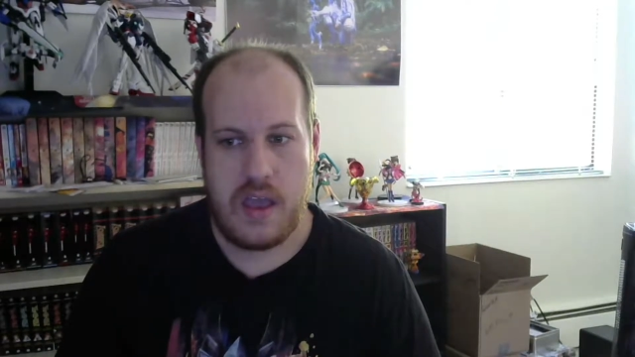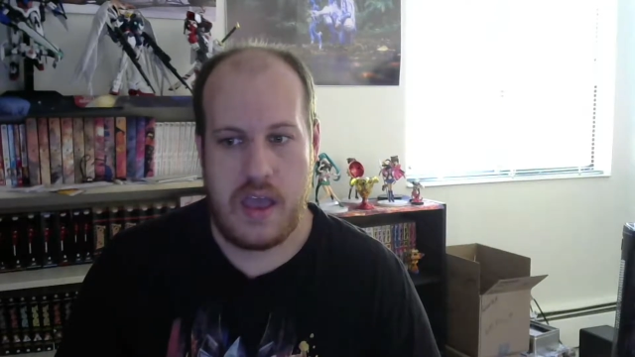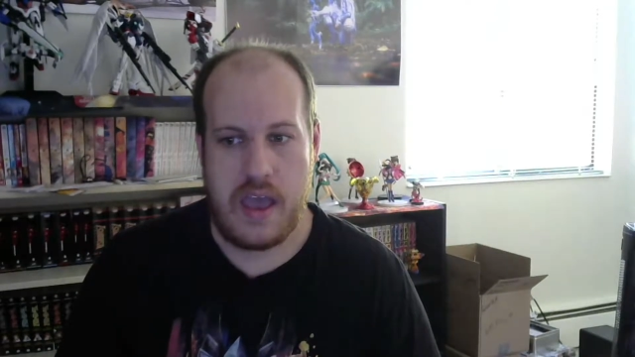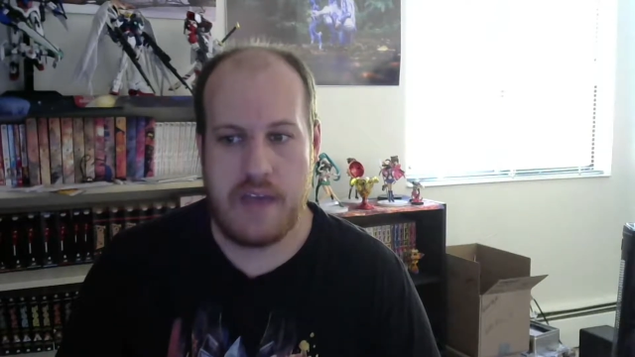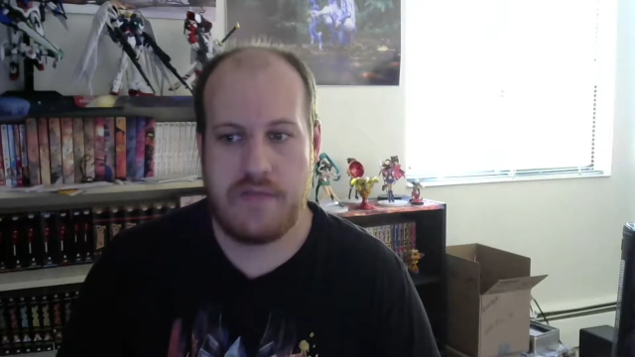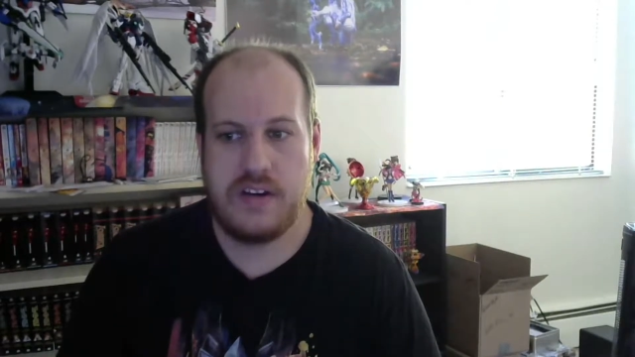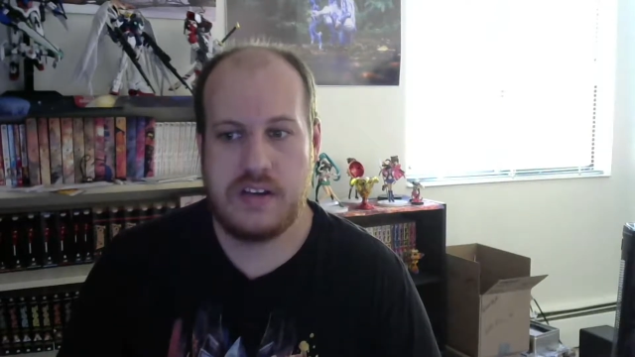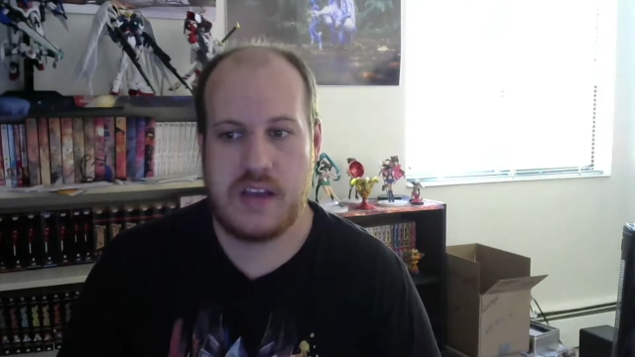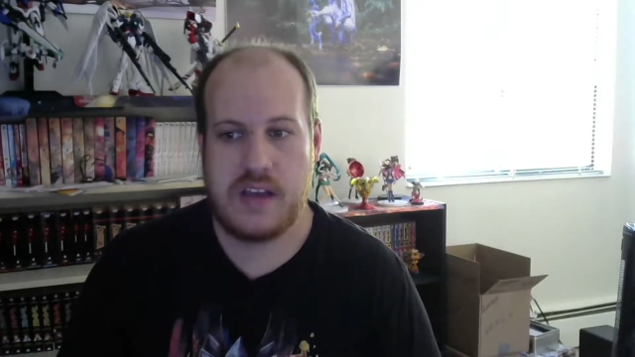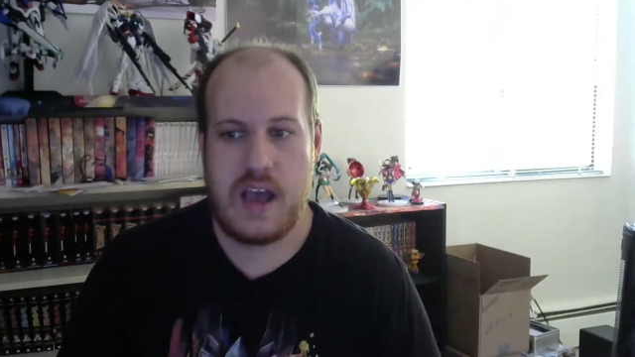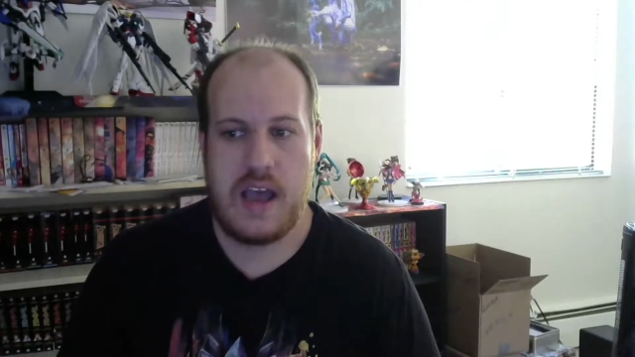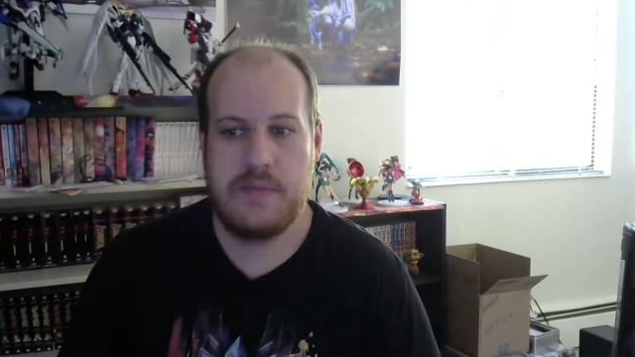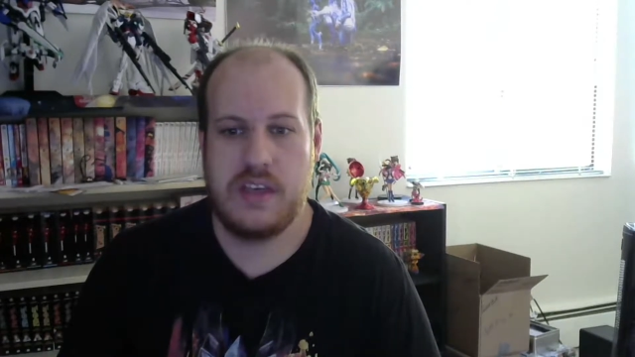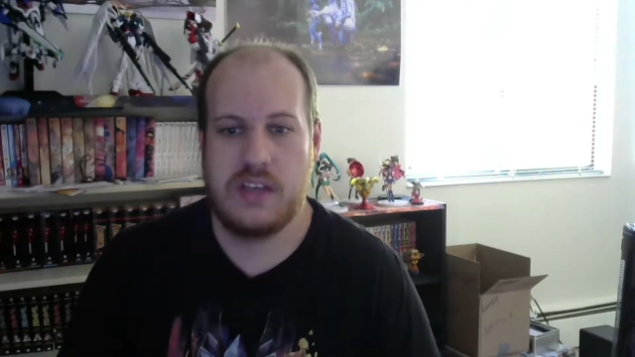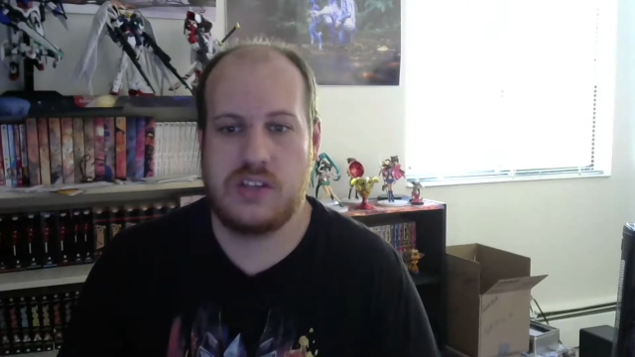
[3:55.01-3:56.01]
Every
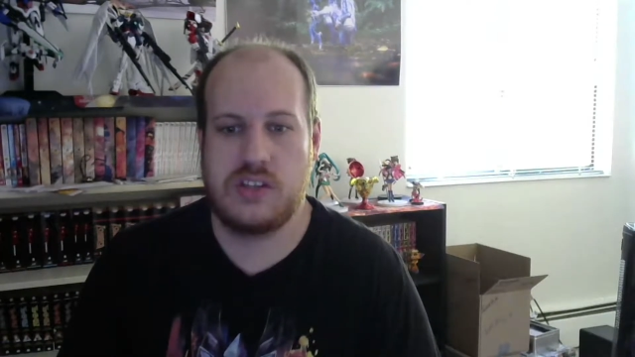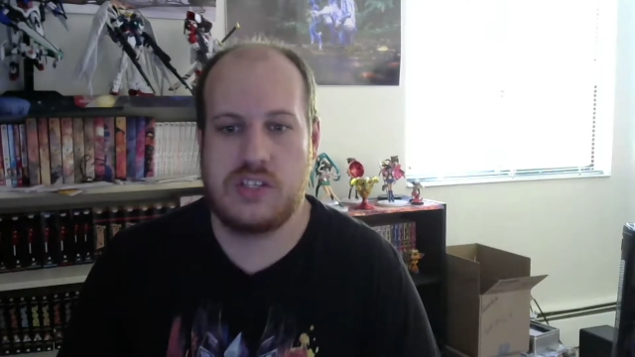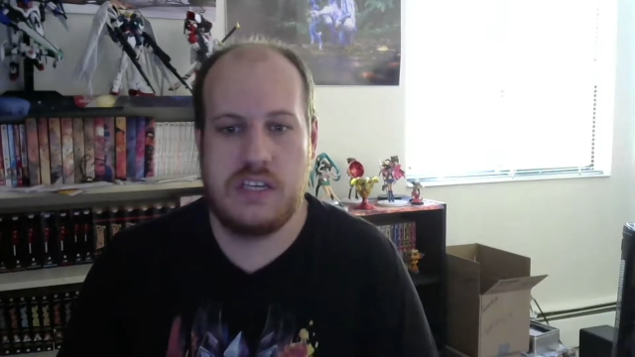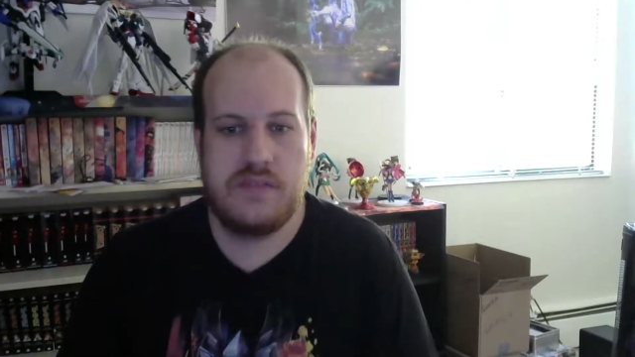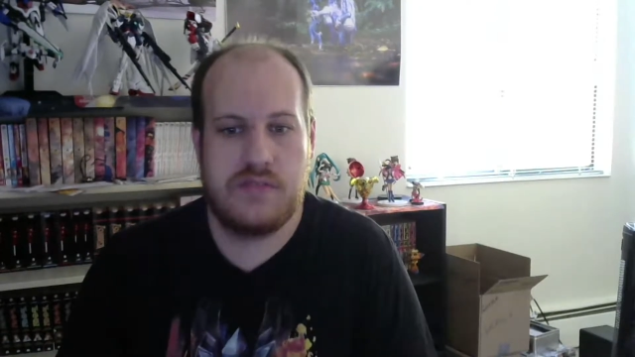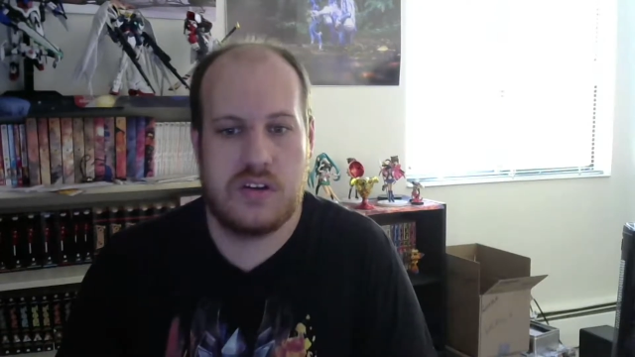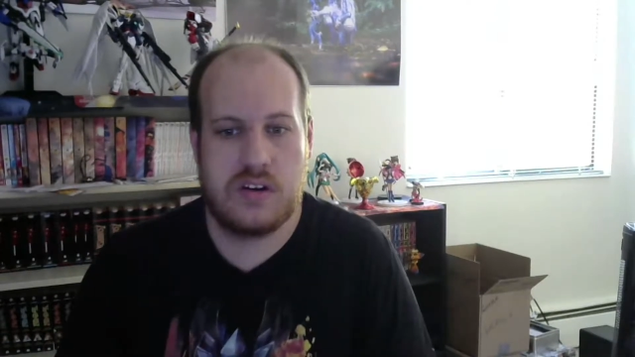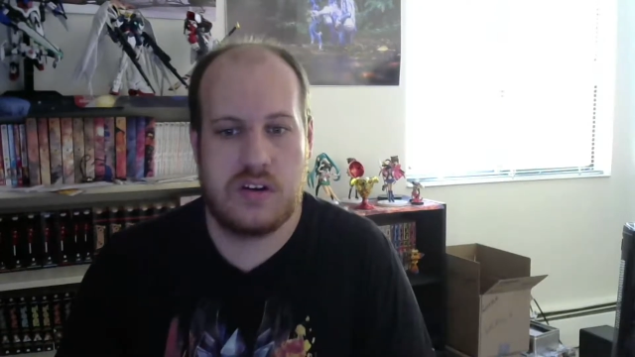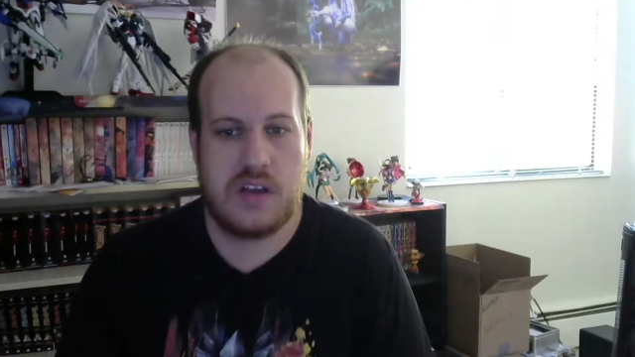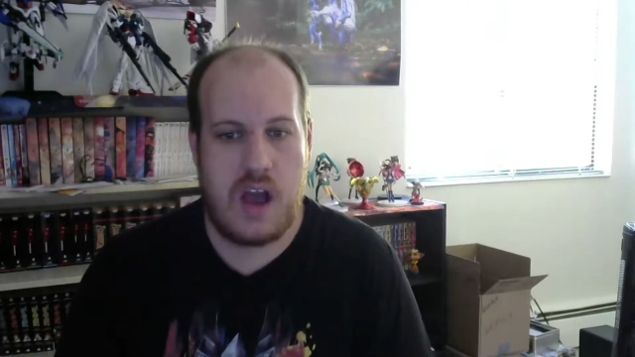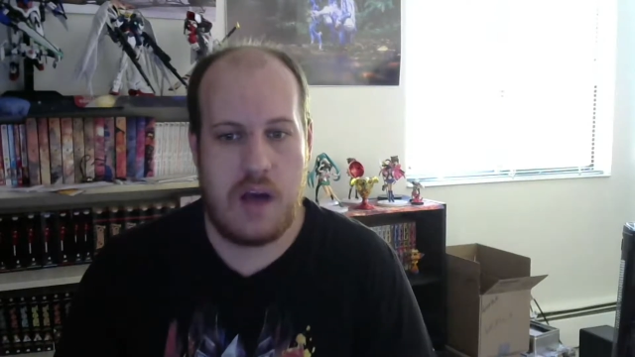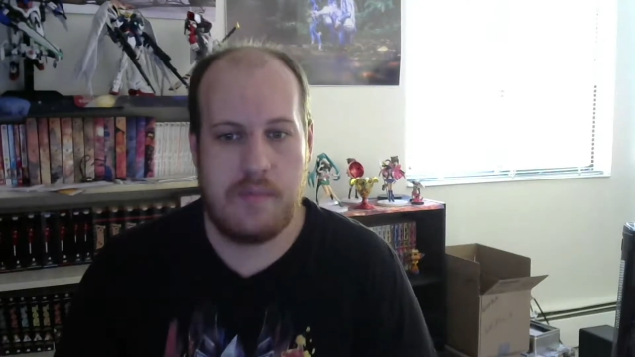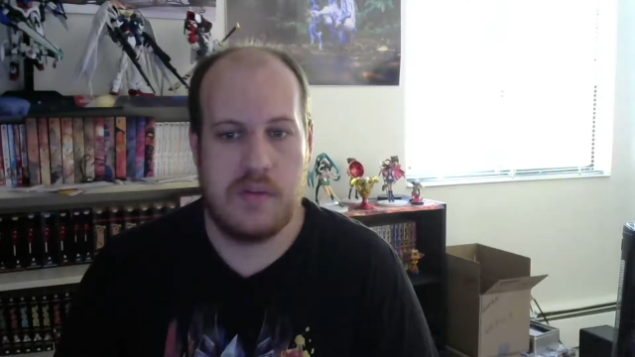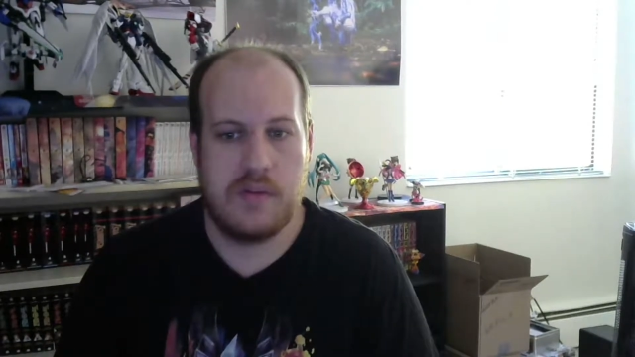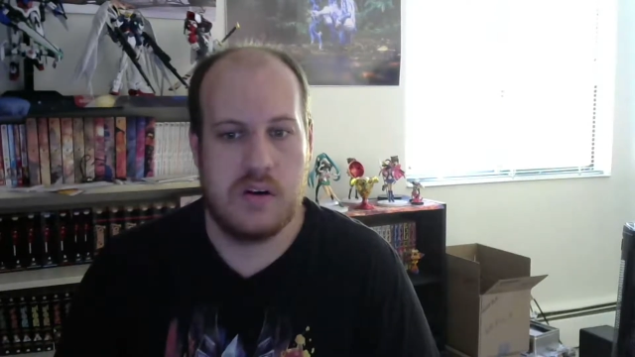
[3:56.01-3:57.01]
time they achieve their
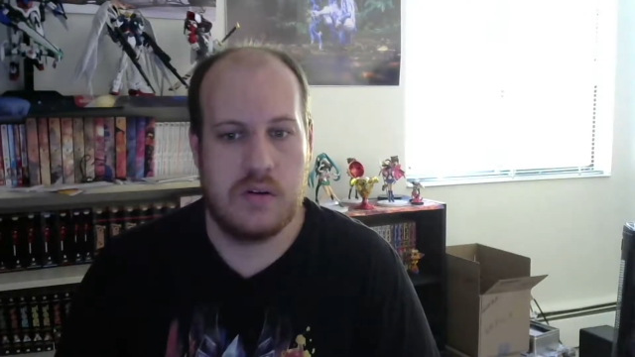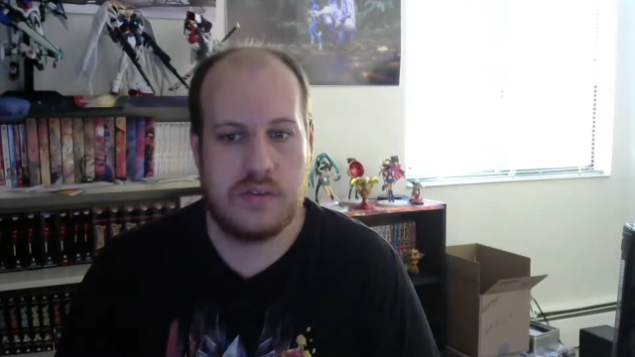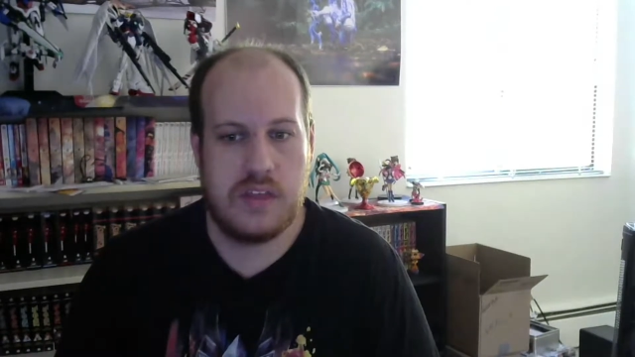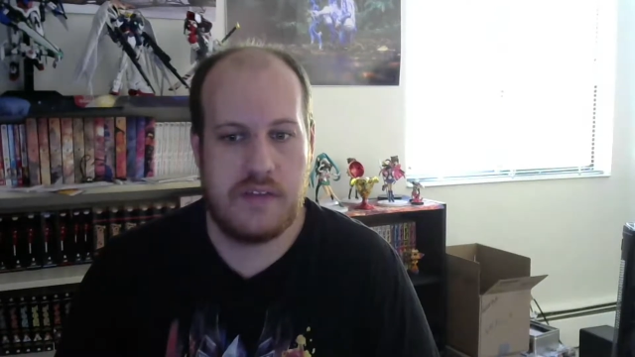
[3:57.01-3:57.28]
combo,